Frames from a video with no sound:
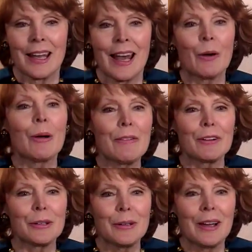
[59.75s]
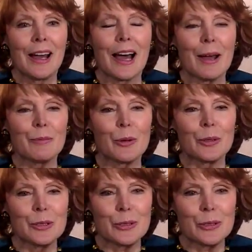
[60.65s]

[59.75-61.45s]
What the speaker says: However, I'm going